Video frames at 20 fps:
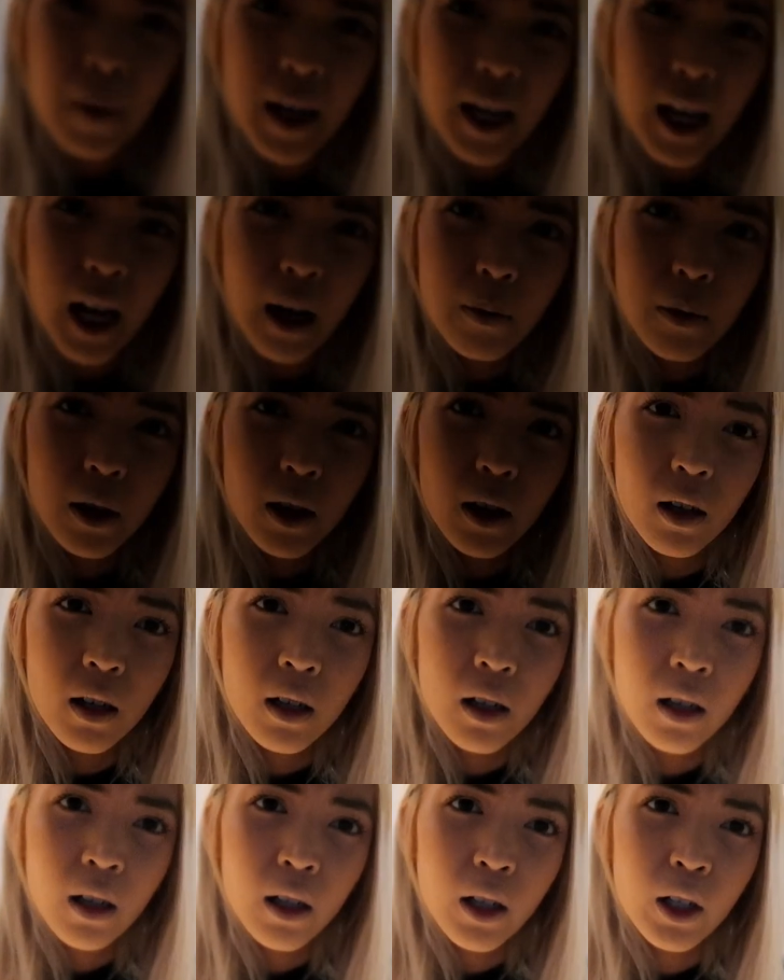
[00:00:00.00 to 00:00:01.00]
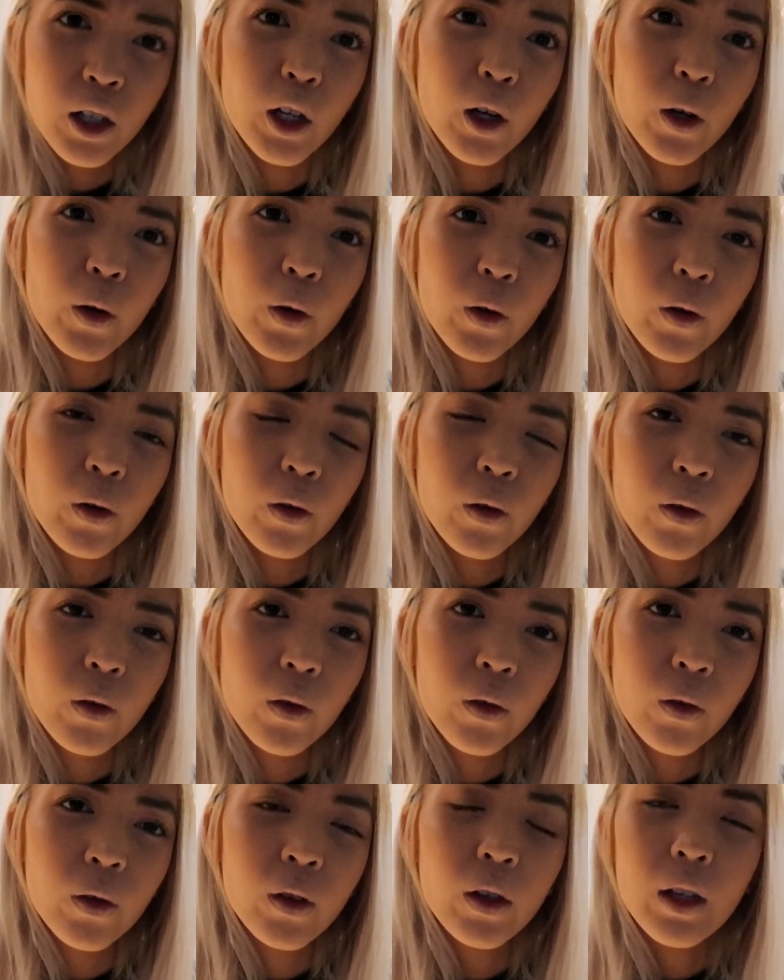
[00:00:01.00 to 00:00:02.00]
my camera no
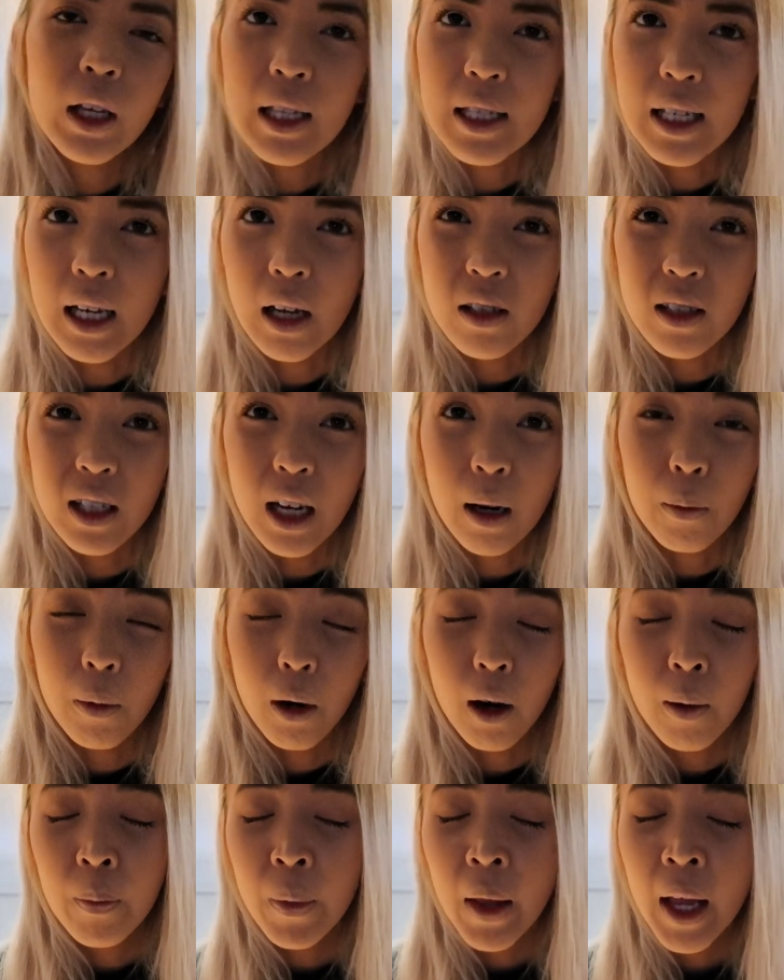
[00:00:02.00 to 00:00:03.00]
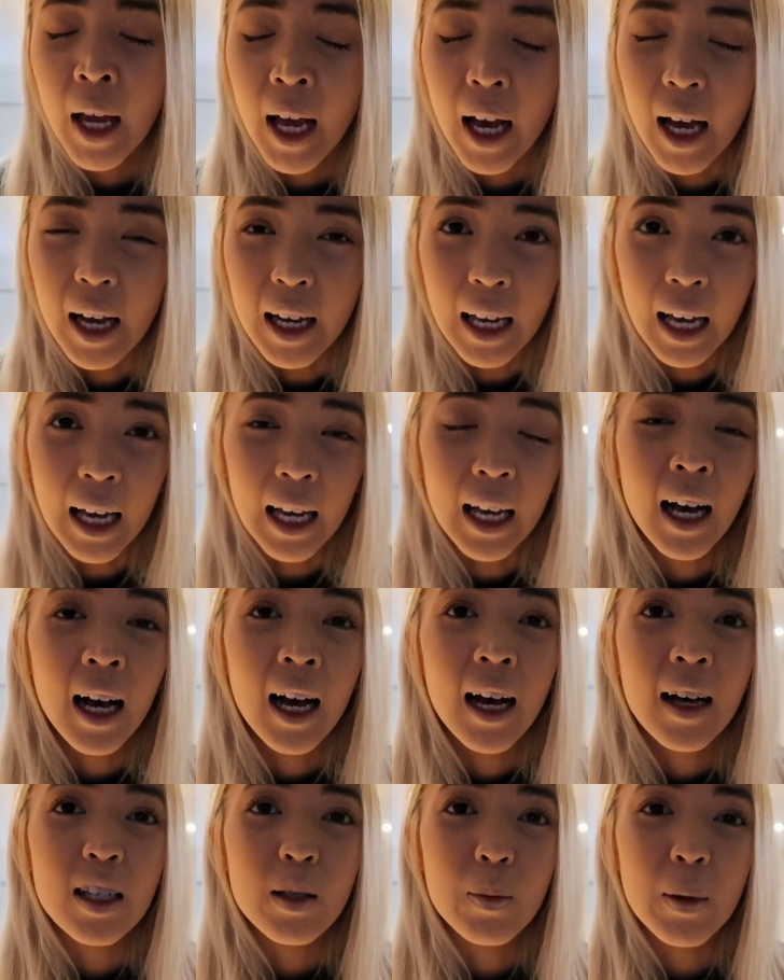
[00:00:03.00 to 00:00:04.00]
it's house camera okay
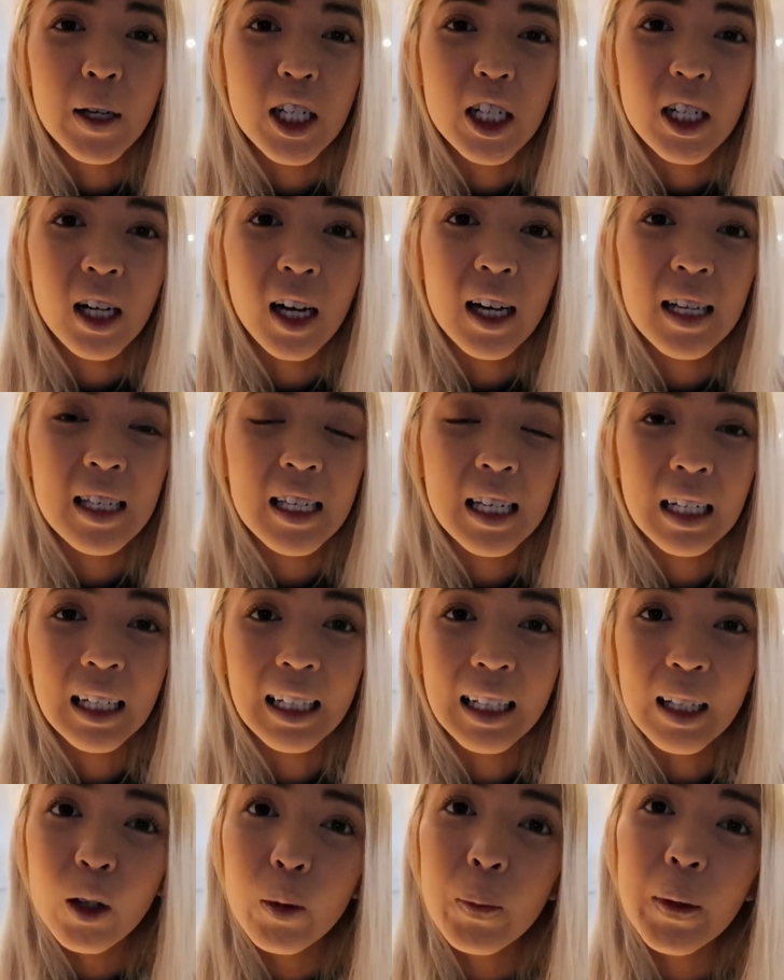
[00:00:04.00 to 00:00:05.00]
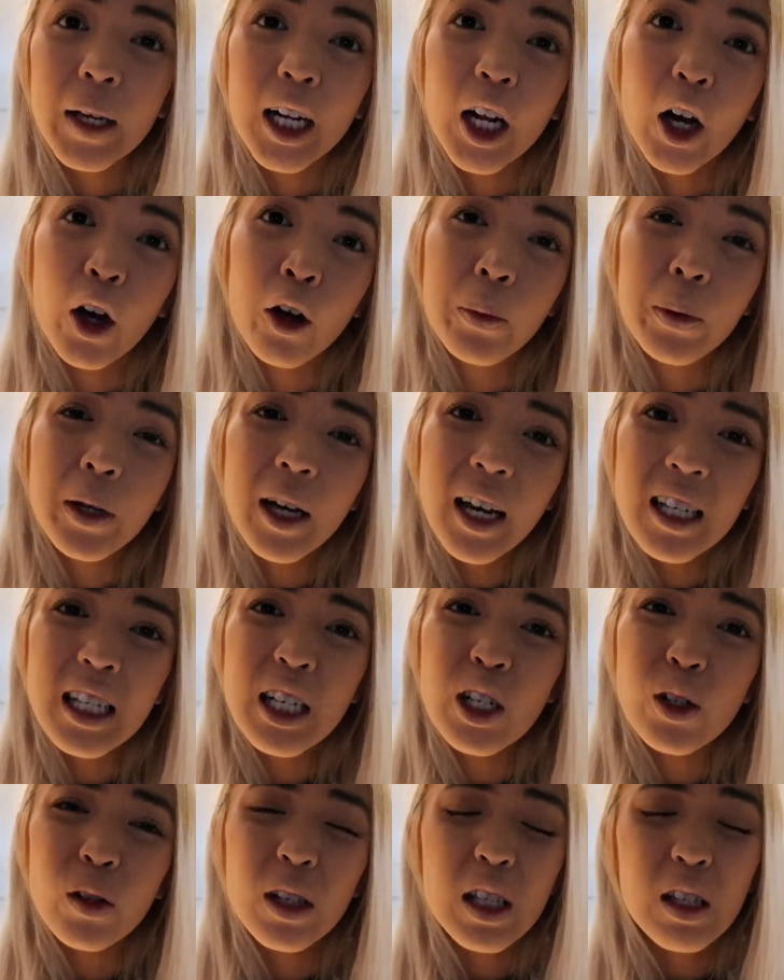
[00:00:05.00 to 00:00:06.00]
speak to you guys in a little bit hope you guys
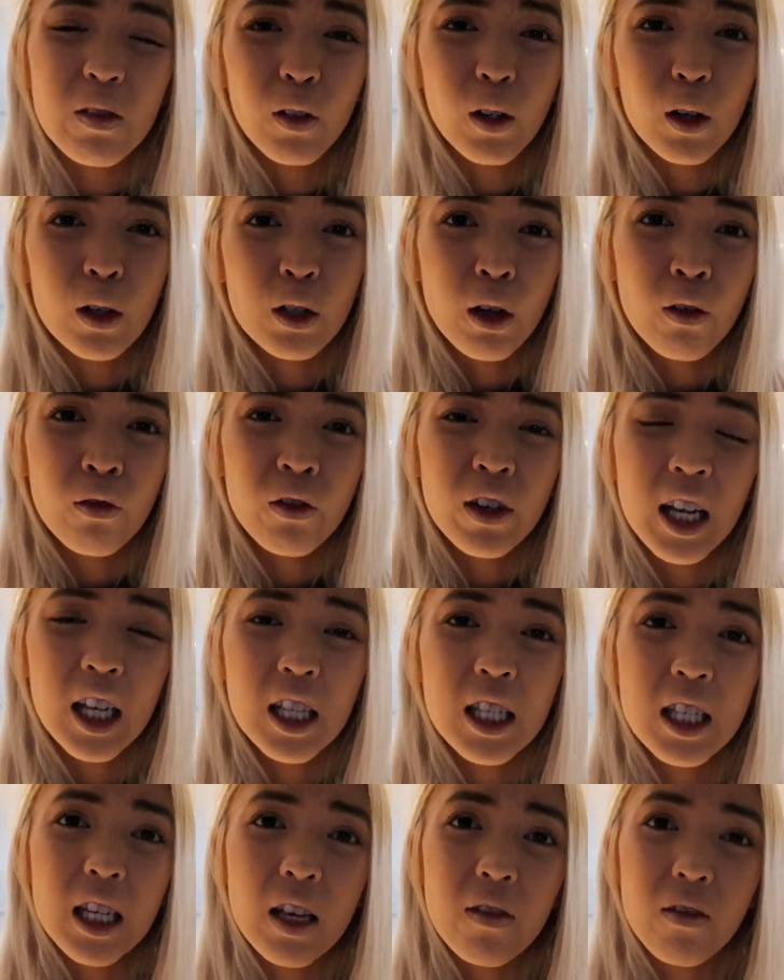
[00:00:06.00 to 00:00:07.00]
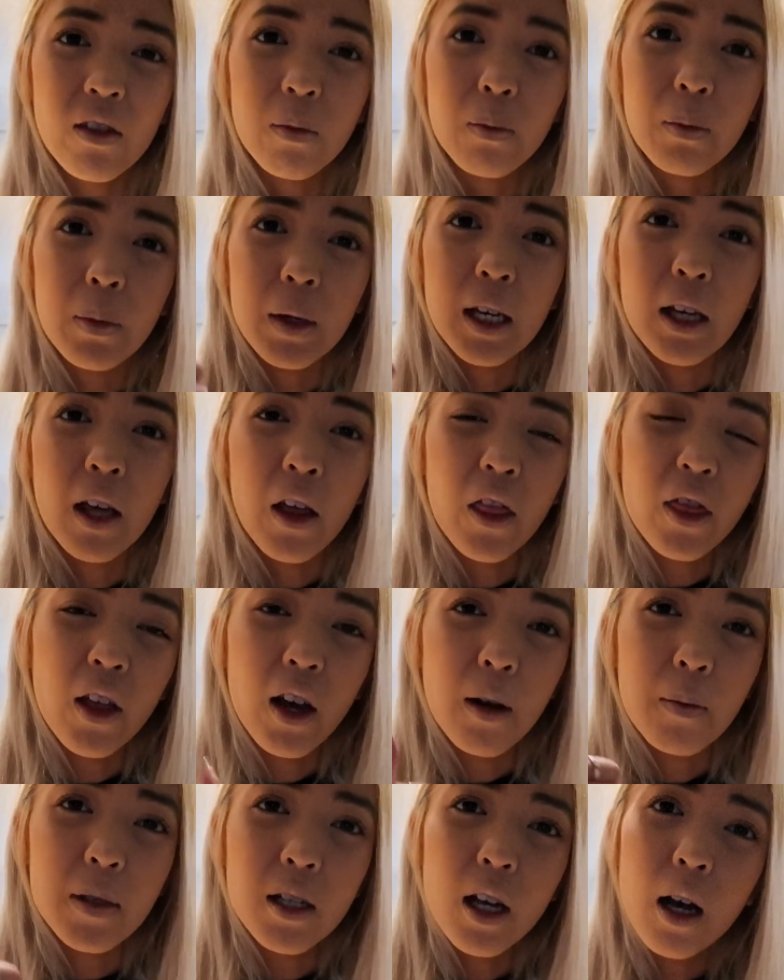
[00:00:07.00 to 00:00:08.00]
enjoy this vlog don't forget to give it a big
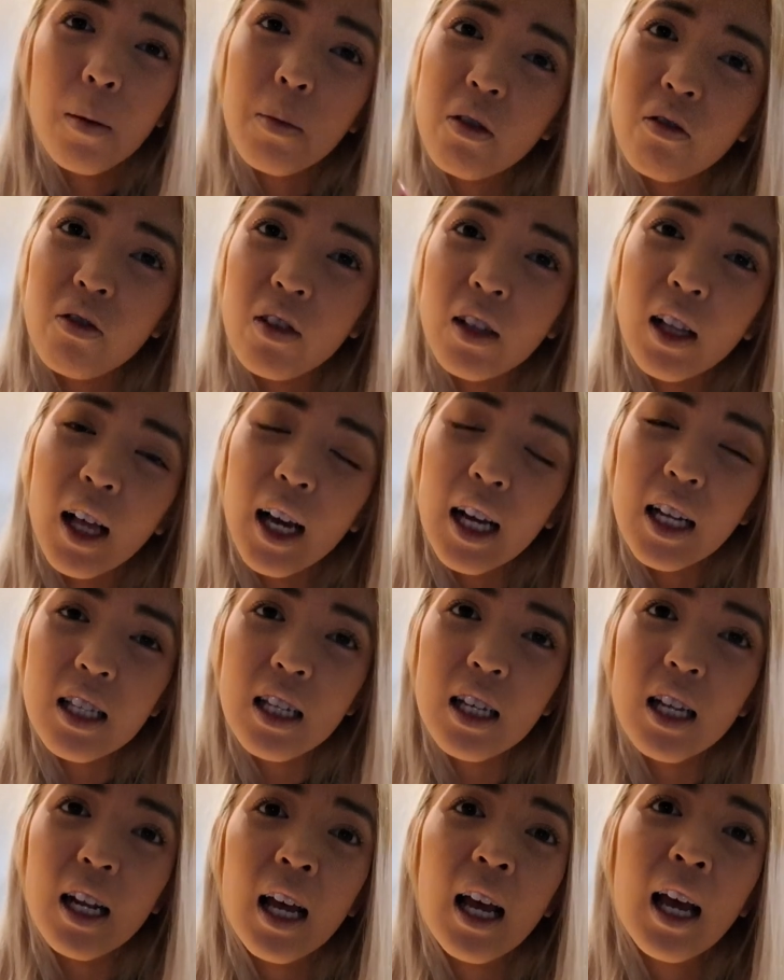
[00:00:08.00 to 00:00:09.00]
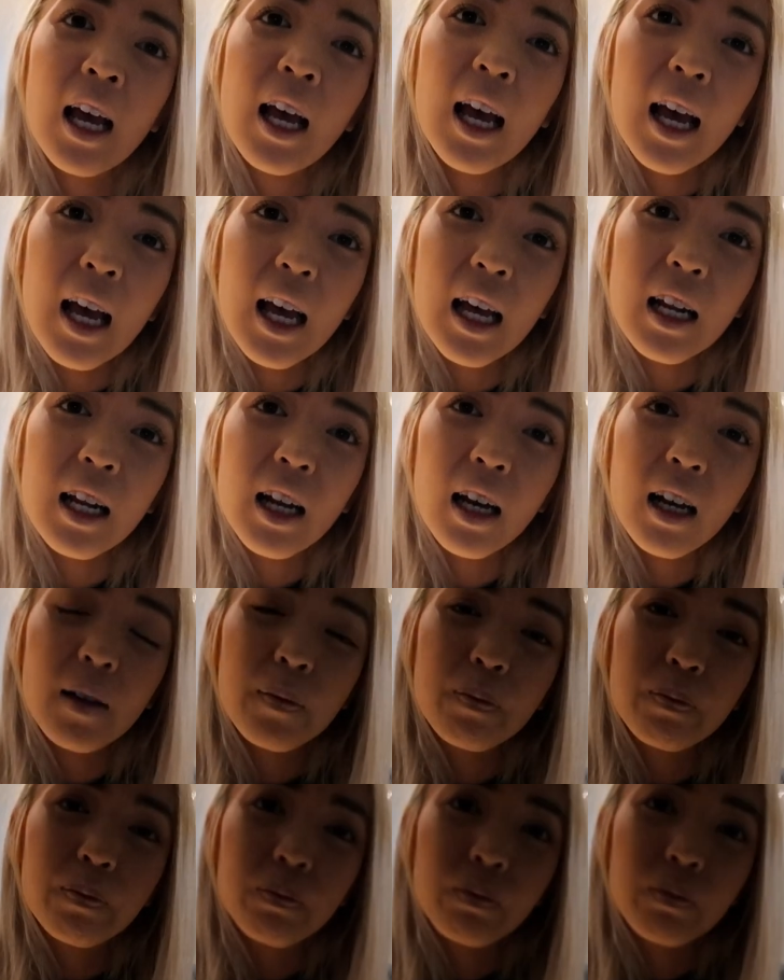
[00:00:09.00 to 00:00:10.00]
thumbs up if you liked it and
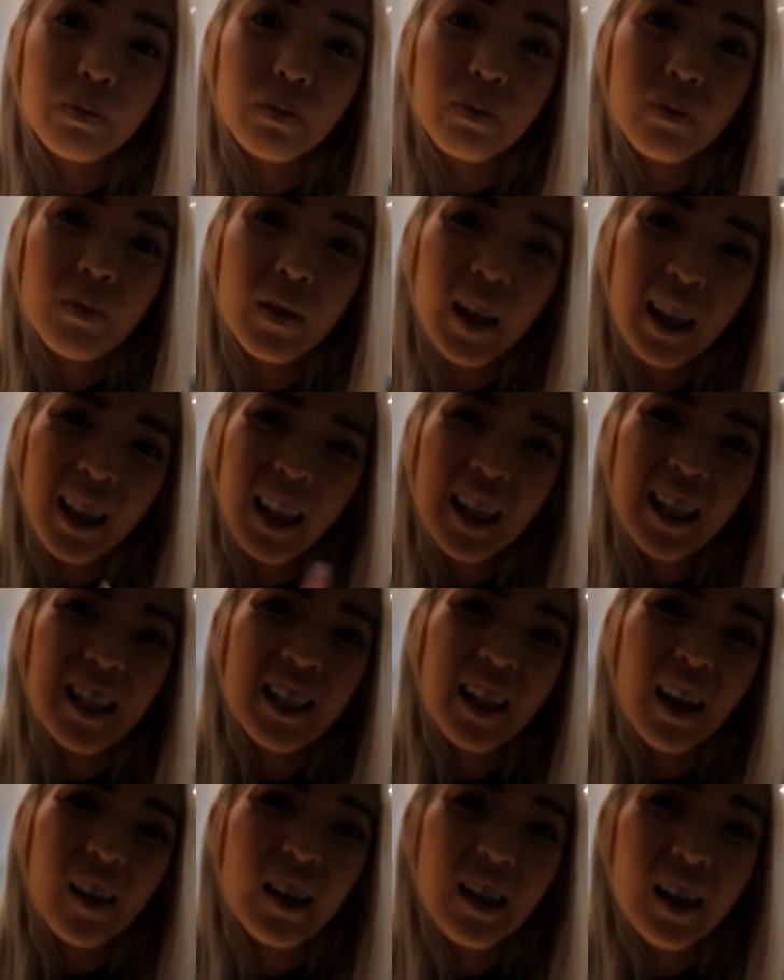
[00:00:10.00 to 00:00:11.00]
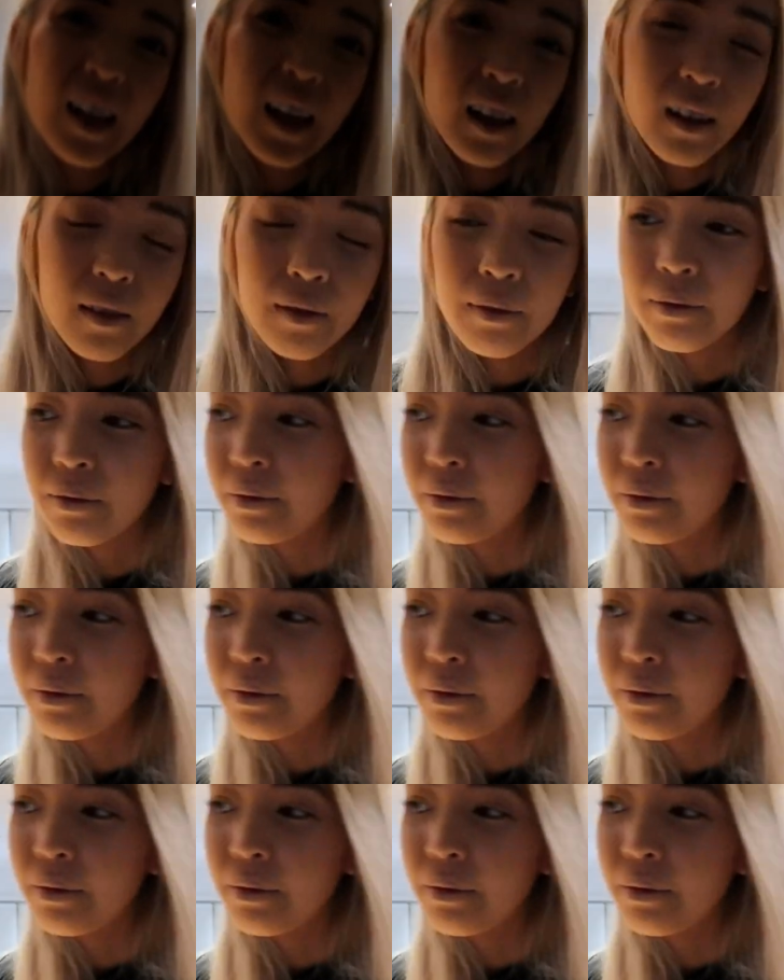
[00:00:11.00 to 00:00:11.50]
um let's start the day